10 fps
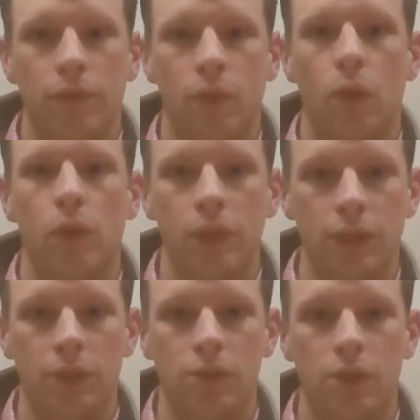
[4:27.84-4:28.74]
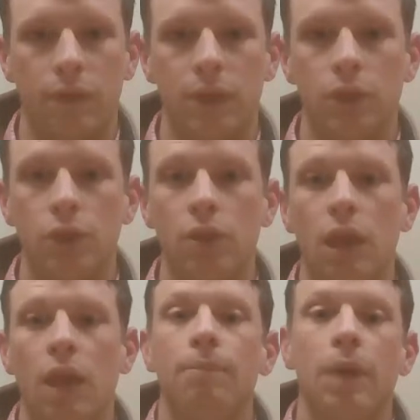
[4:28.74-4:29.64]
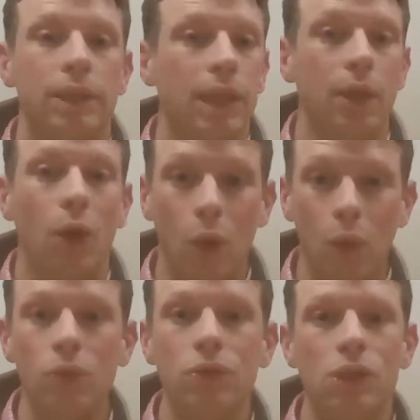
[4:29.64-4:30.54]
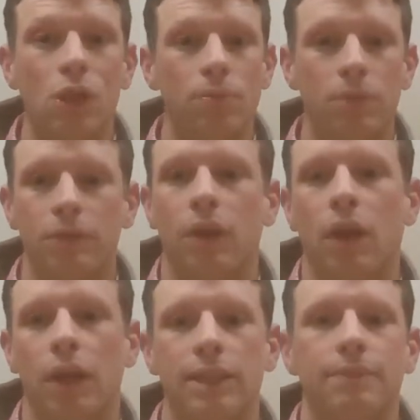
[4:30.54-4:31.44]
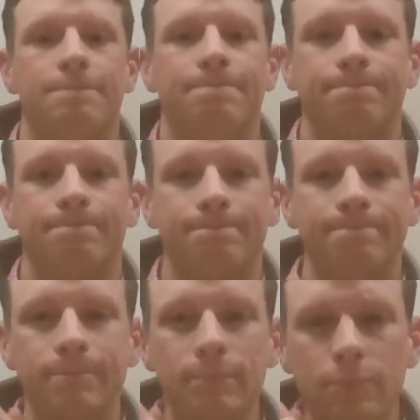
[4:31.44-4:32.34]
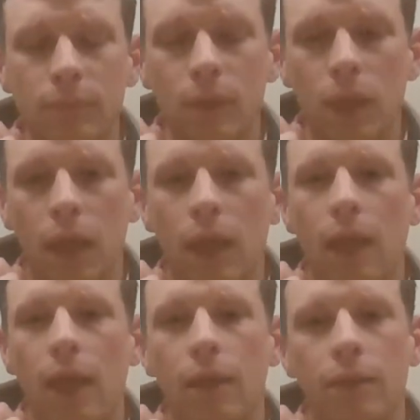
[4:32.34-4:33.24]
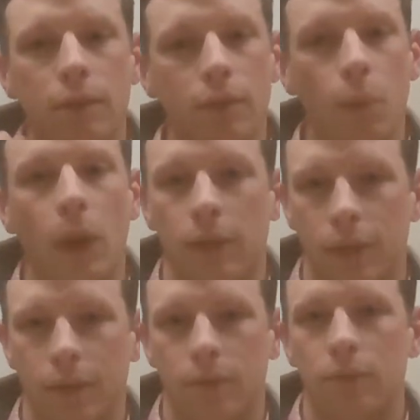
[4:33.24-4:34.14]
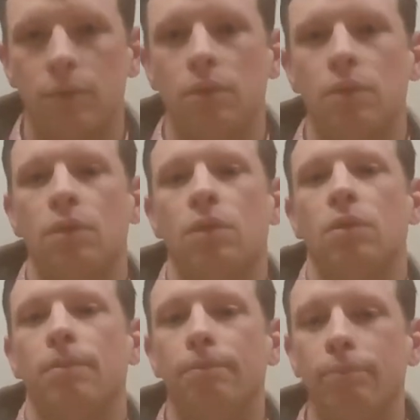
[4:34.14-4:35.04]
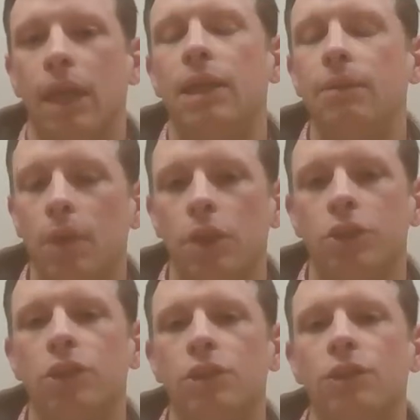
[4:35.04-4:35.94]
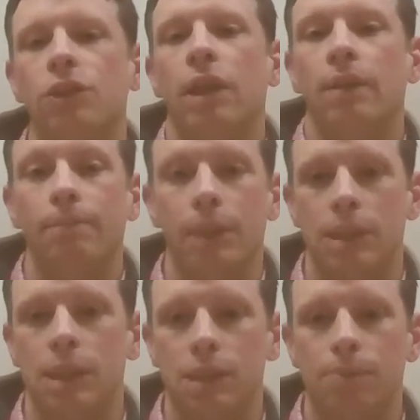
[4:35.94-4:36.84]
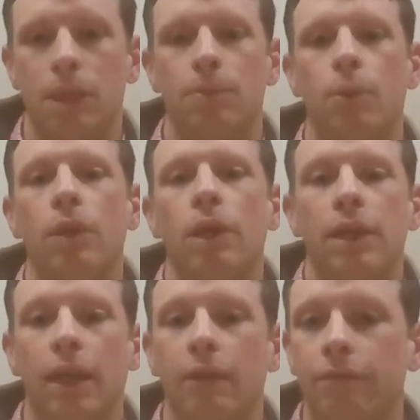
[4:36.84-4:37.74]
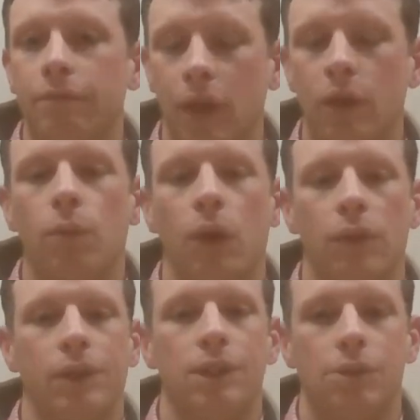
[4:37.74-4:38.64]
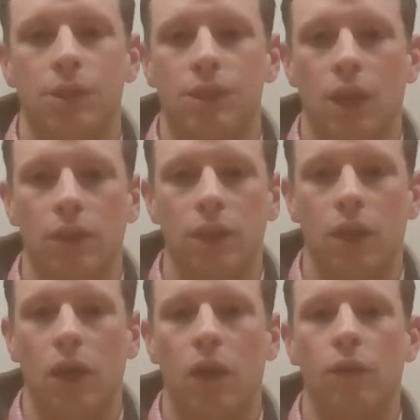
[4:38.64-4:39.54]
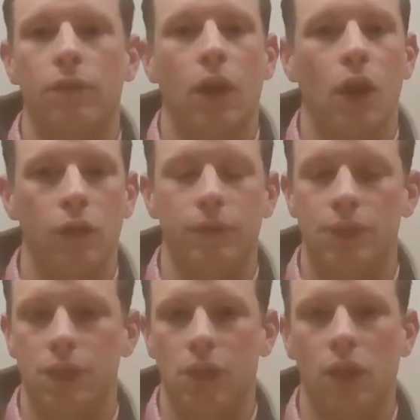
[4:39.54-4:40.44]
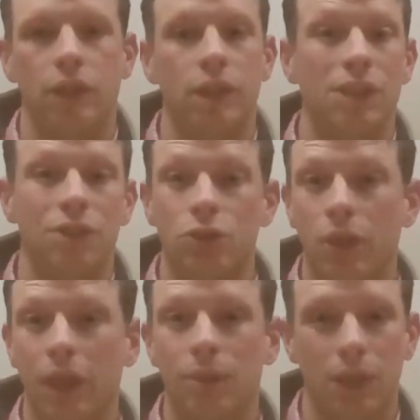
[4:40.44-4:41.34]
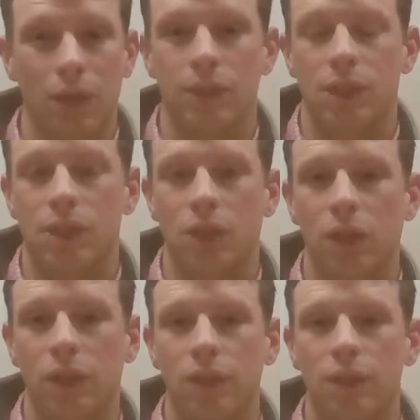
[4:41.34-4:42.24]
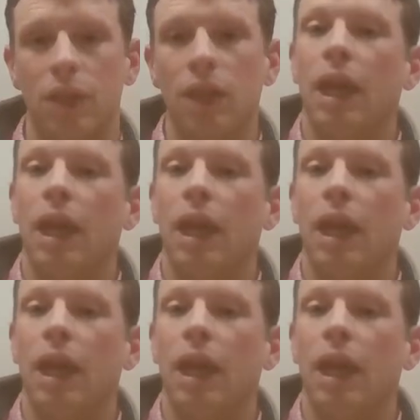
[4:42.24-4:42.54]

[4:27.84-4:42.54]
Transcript: for the Industrial Revolution, but they also provide the wealth. Many merchants, business people get very wealthy as a result of overseas colonies and trade with overseas colonies.